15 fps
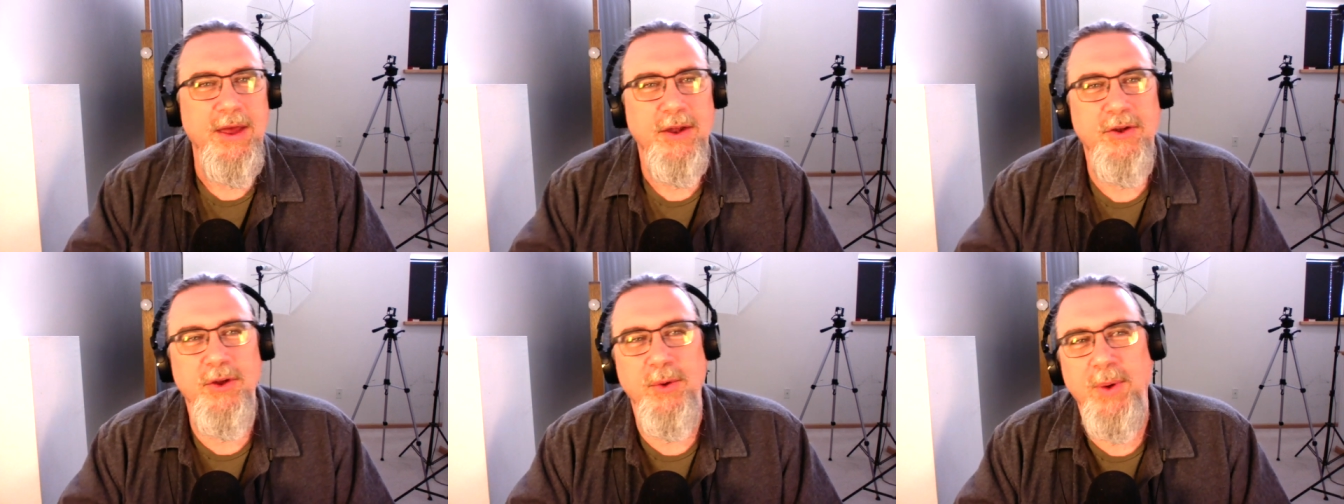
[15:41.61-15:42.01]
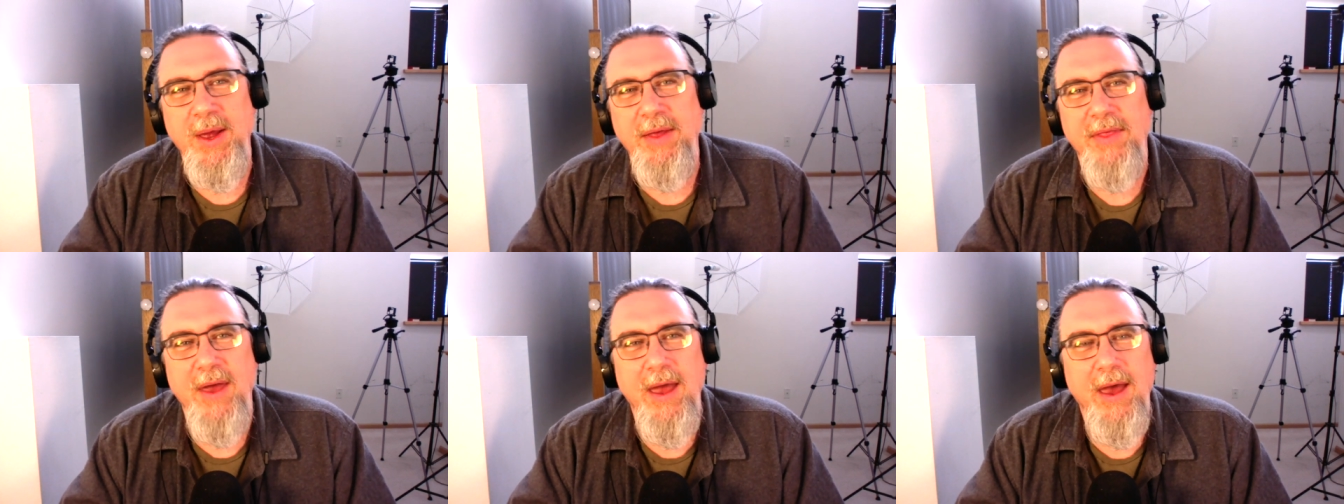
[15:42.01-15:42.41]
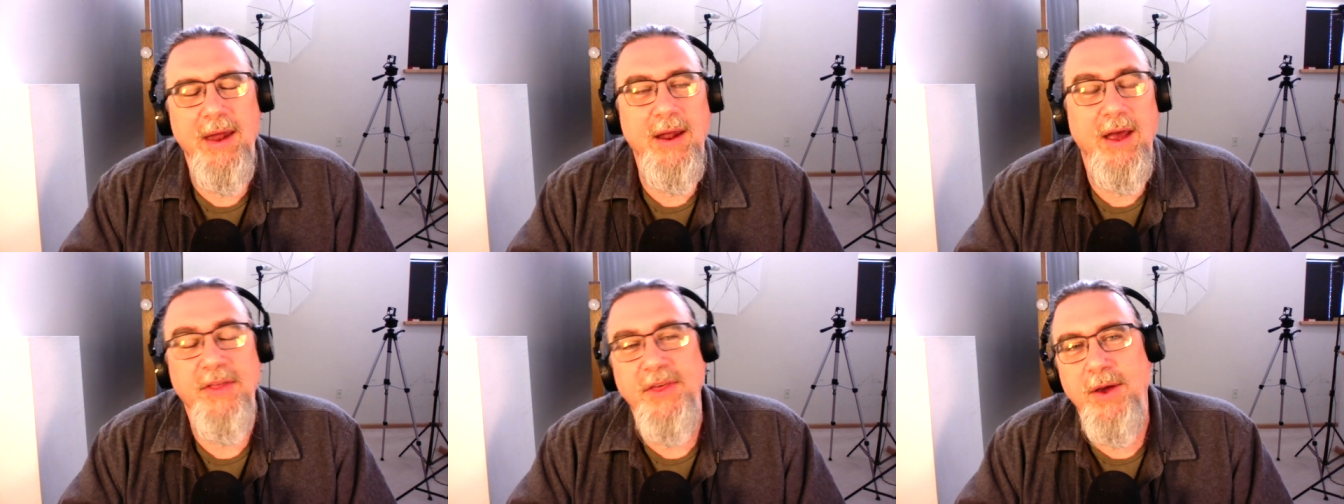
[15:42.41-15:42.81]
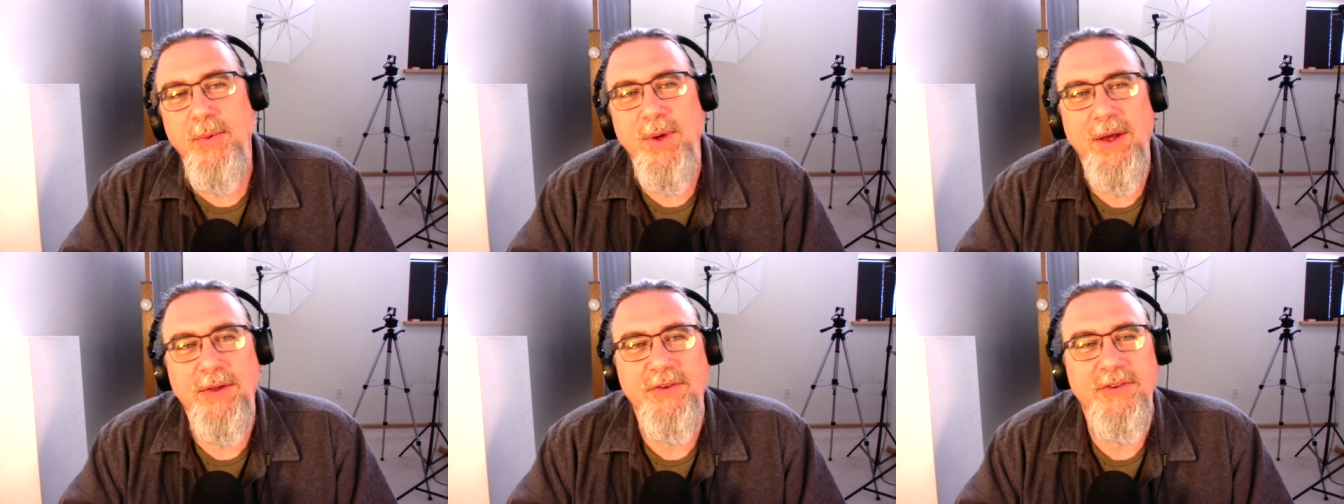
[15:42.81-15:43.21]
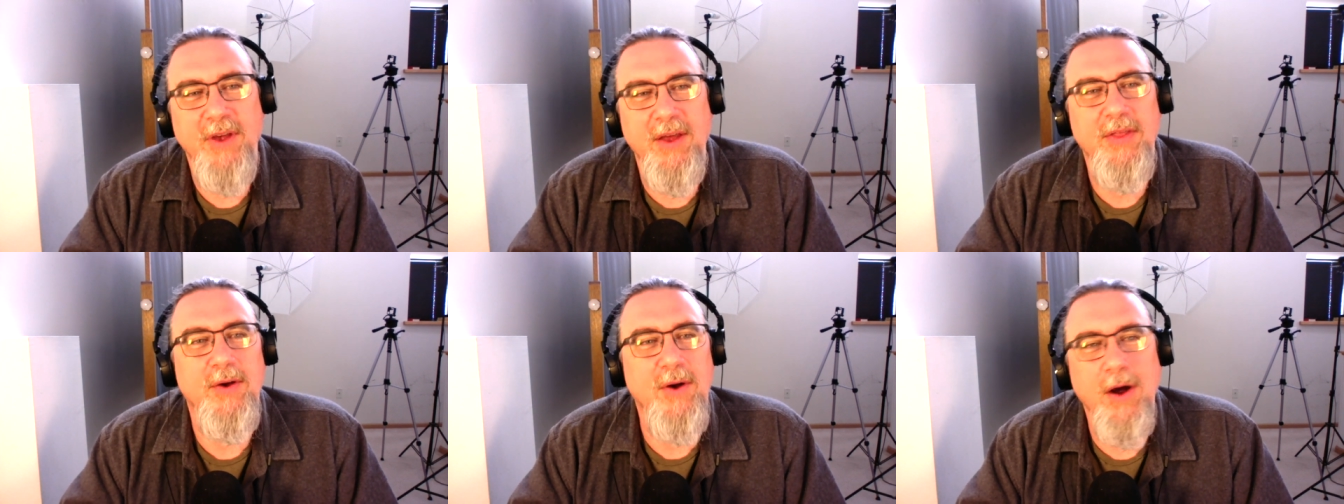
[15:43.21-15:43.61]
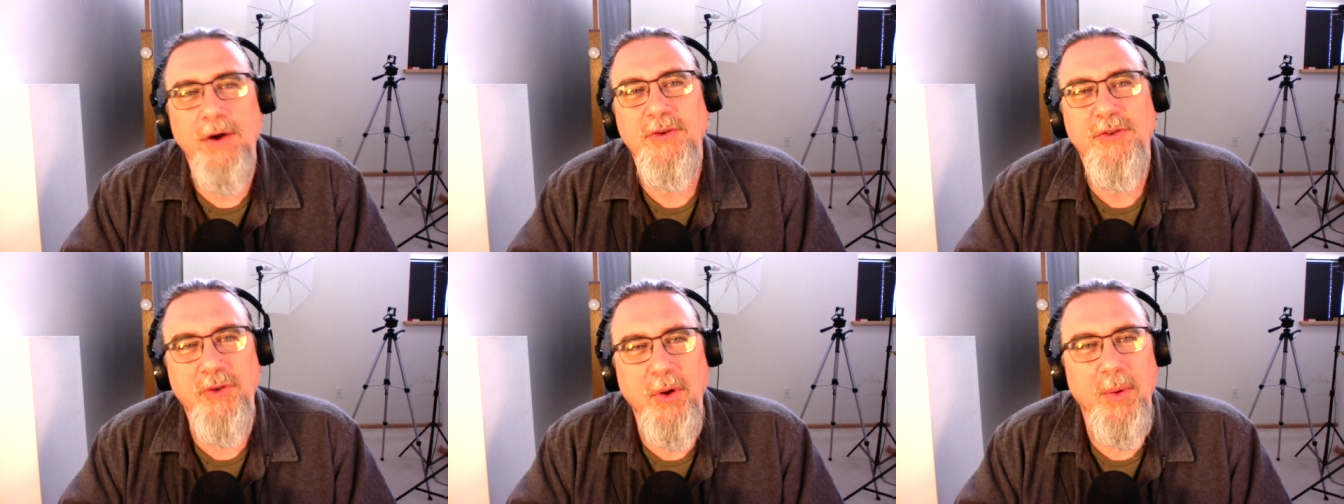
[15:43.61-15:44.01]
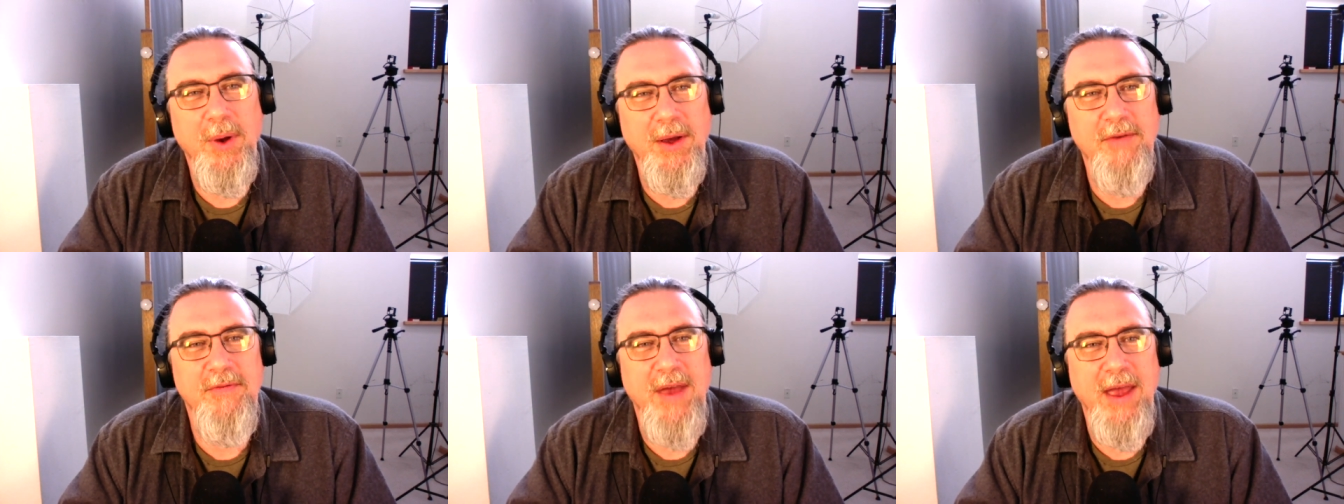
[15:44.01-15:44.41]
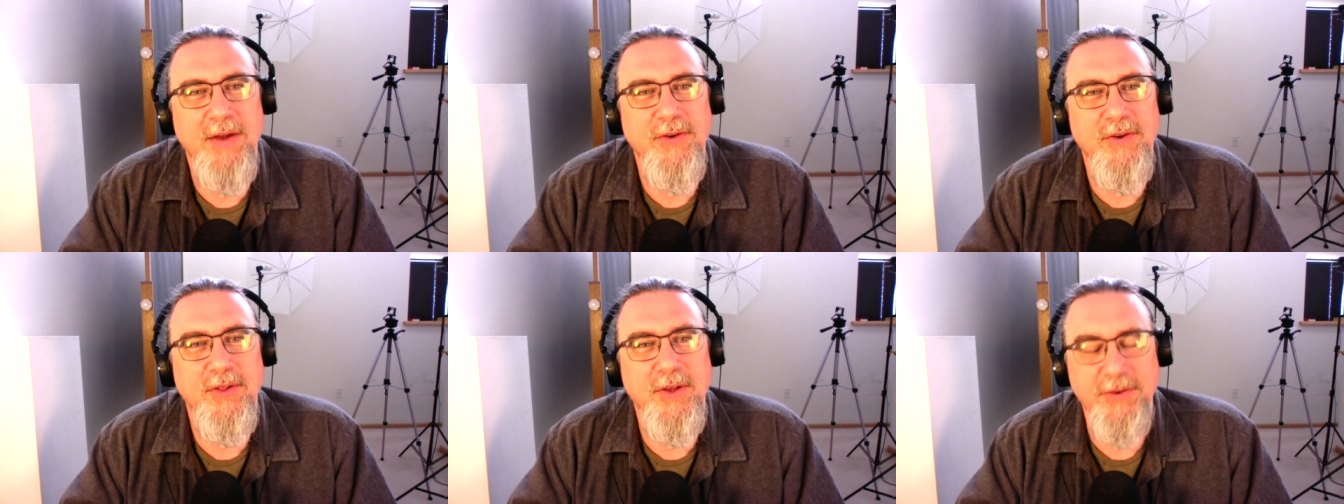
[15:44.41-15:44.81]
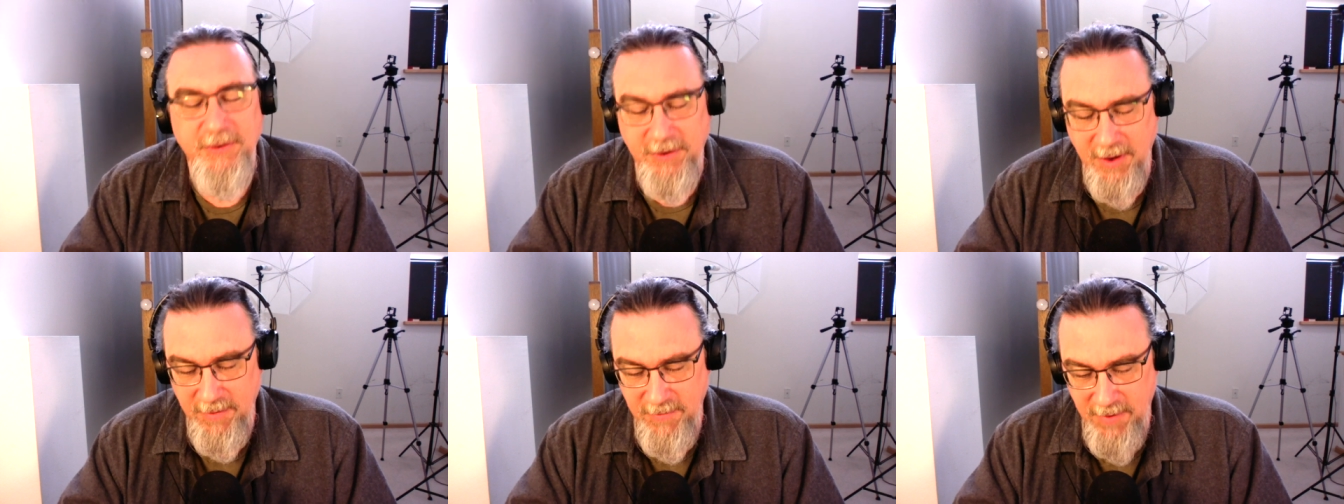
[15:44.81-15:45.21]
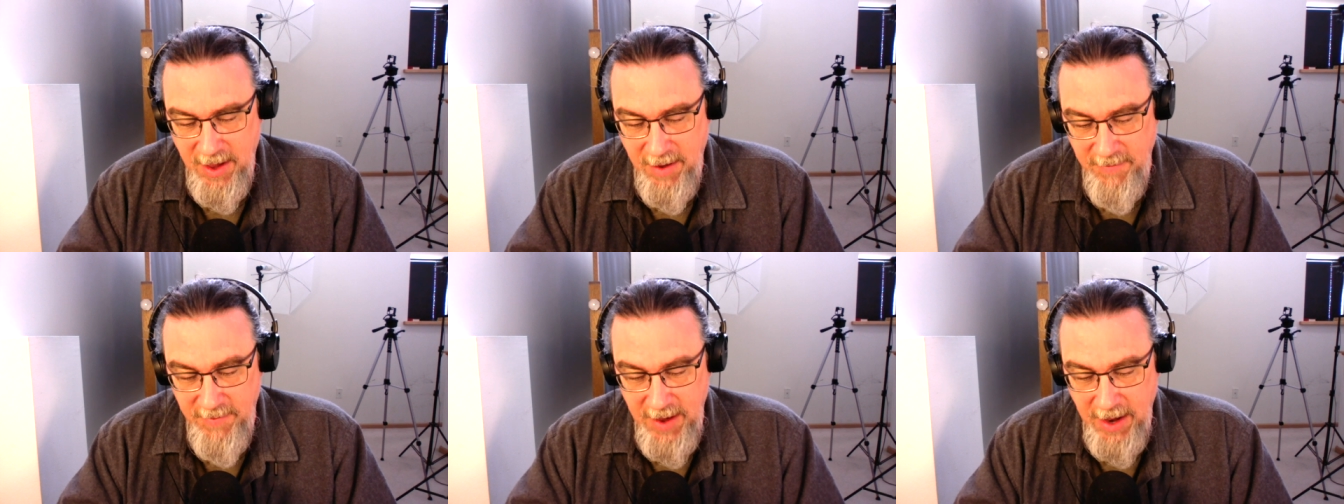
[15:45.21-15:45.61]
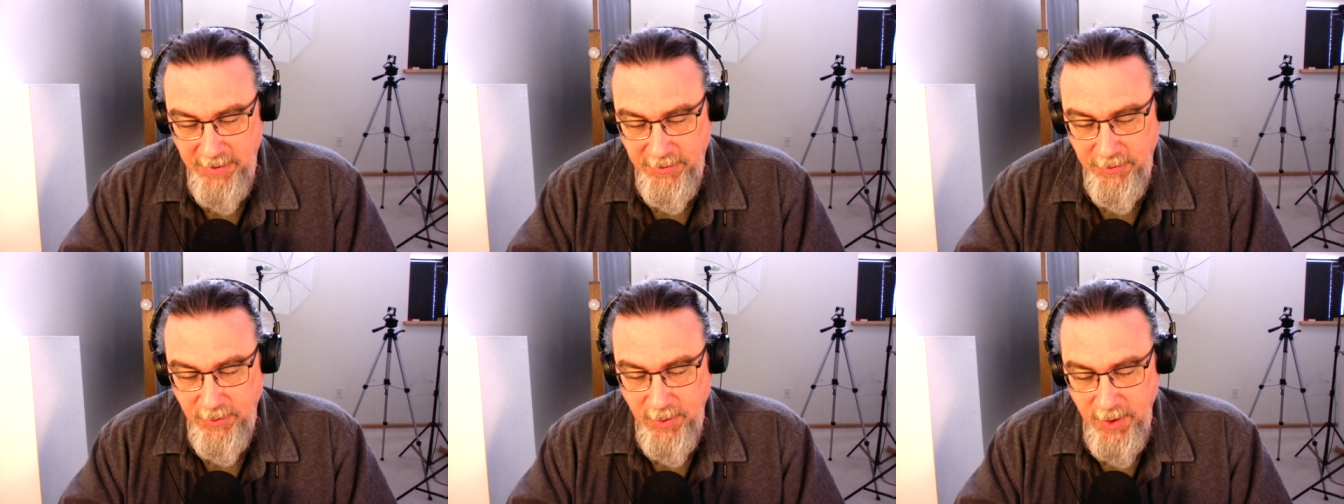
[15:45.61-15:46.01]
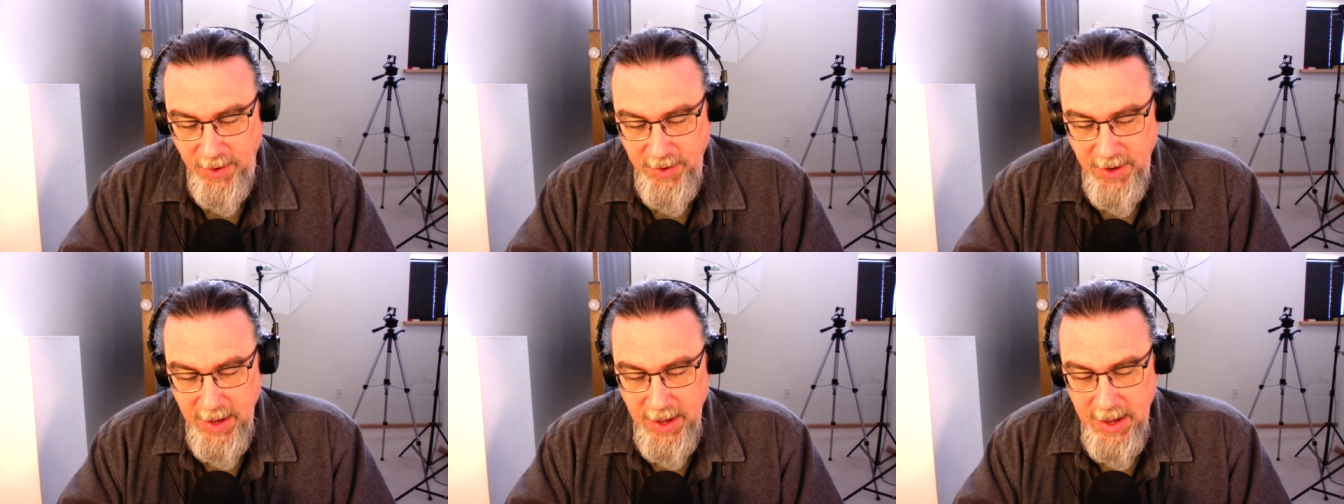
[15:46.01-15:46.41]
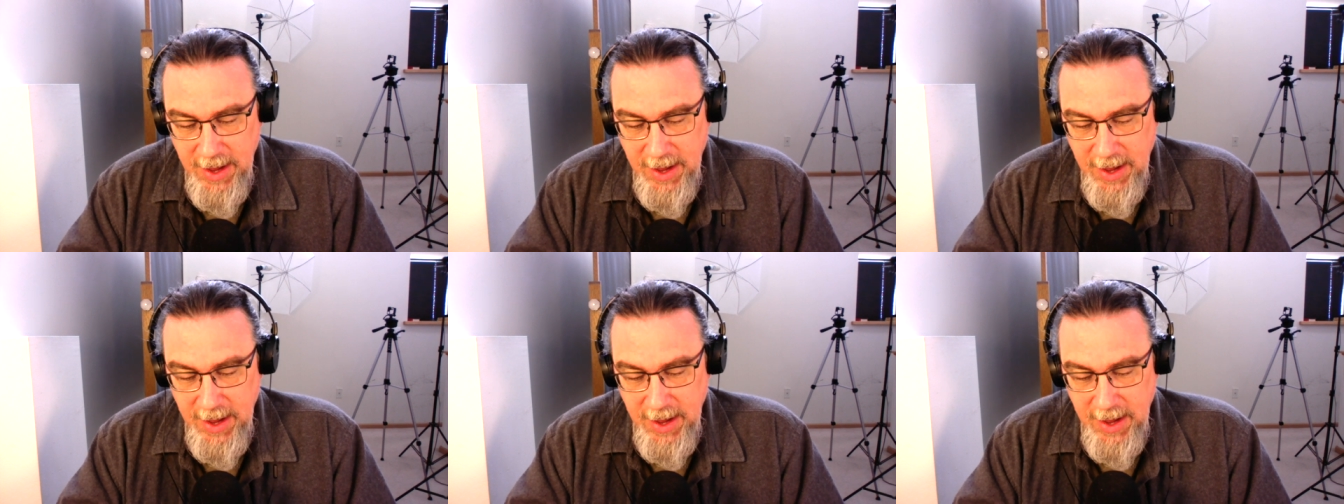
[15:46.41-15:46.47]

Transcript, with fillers: doing that. I think we can say there are Stoic evangelists of that sort.